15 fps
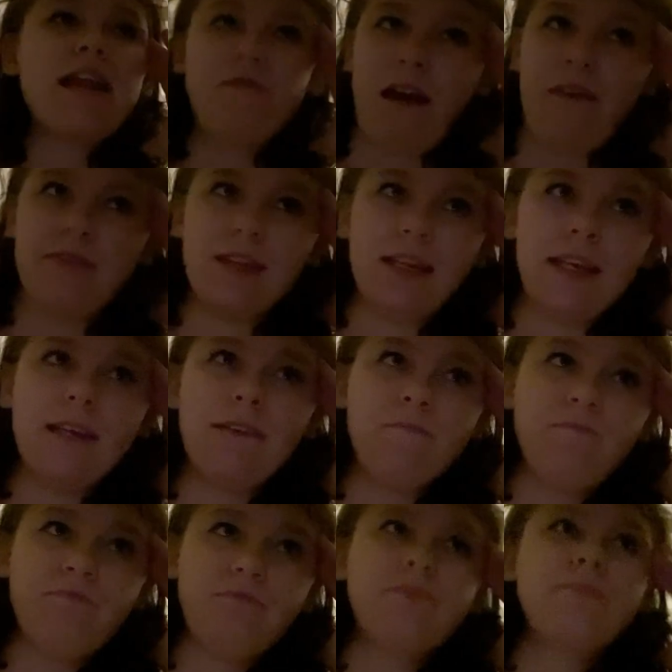of Avonlea.
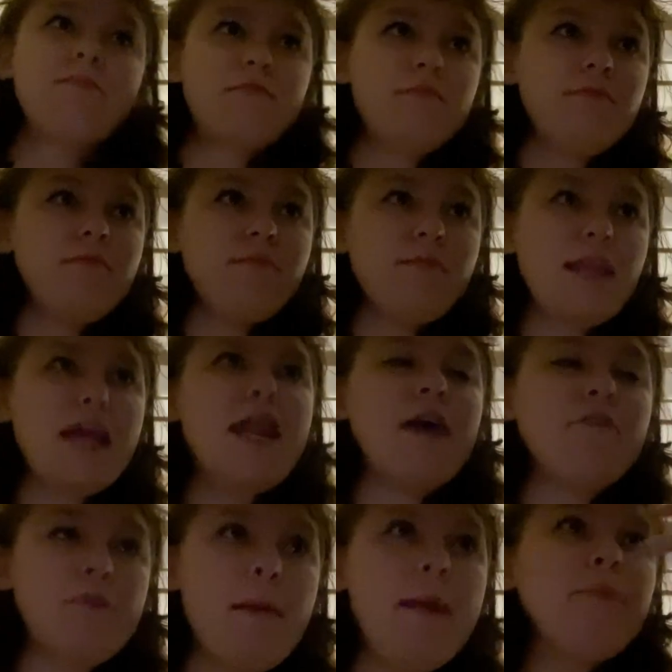And I
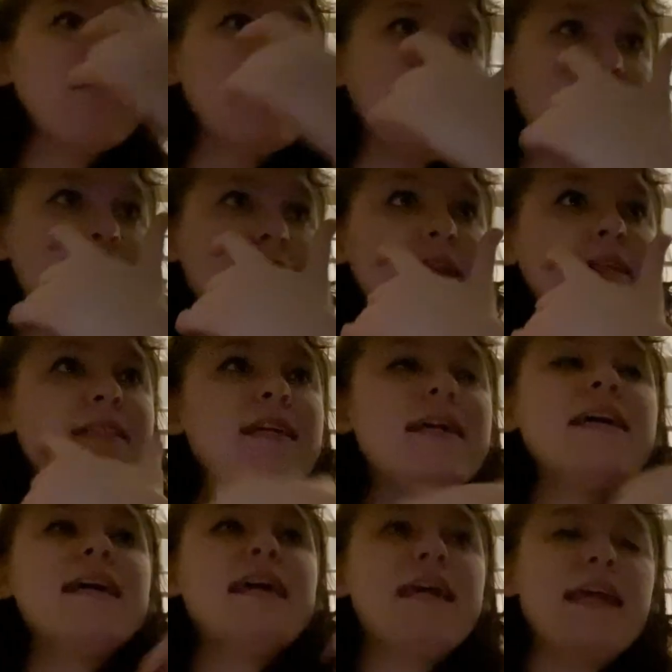remember at the end,
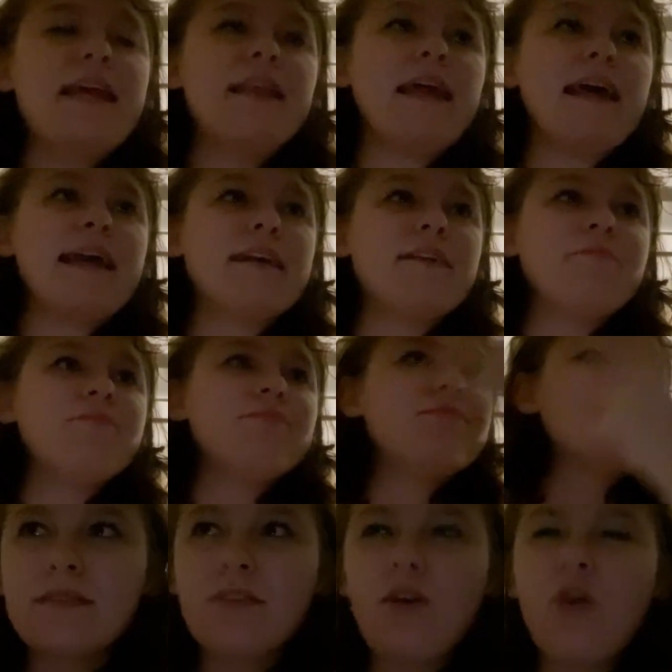there
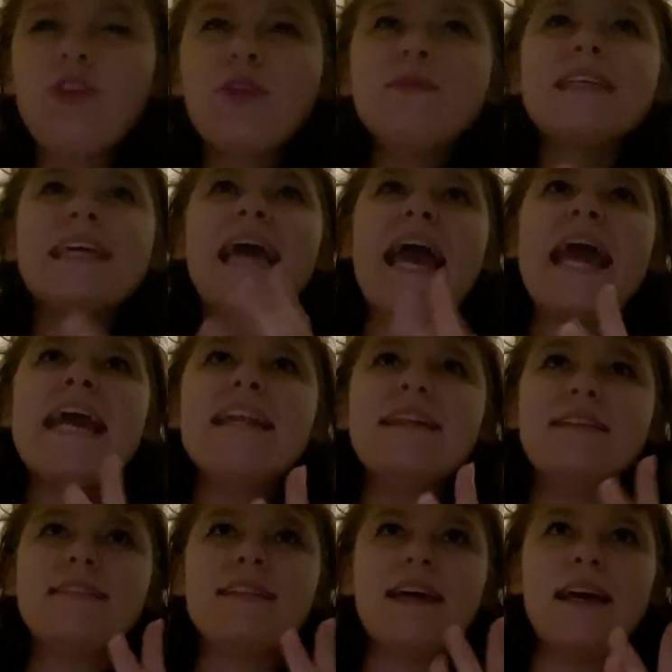was like a
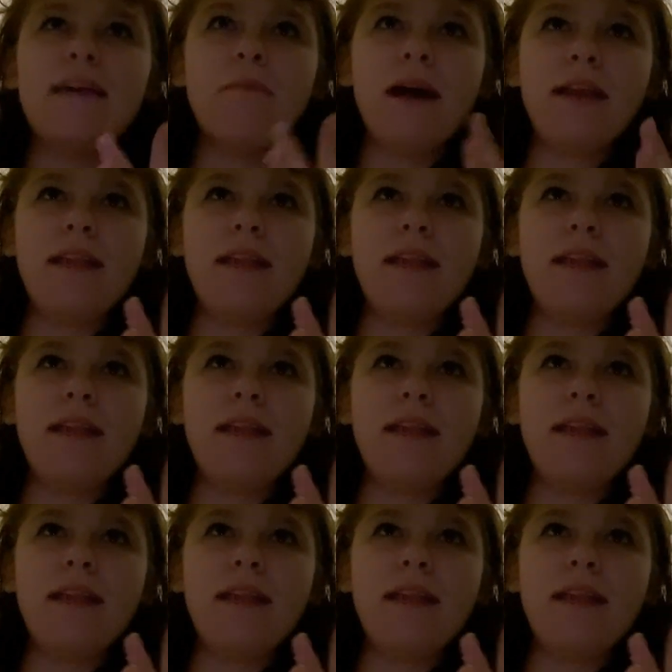hint that he might